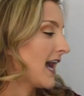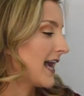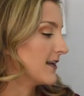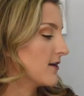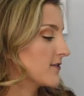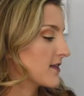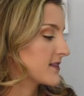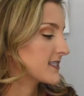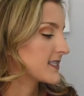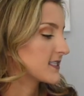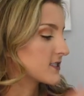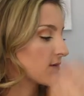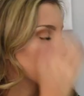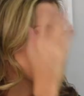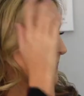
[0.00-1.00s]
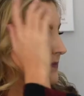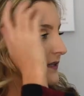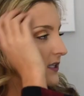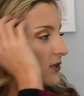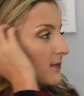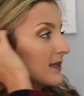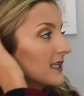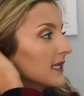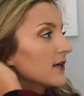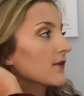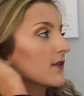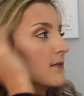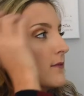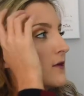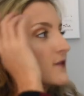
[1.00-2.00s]
I know that this is going up a little bit later
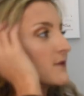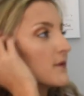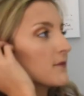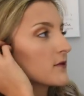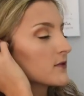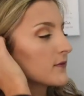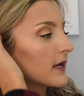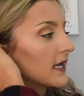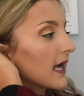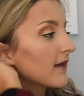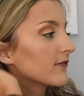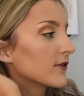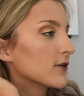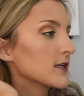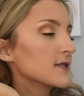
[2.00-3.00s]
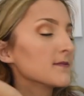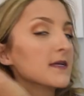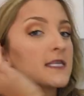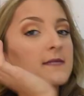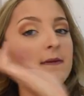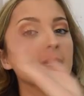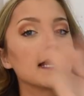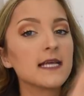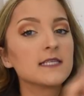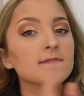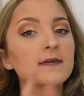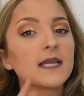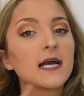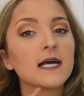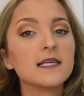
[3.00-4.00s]
than most people's what I got for Christmas, but it is
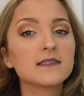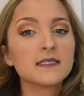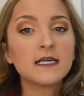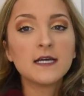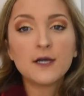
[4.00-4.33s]
because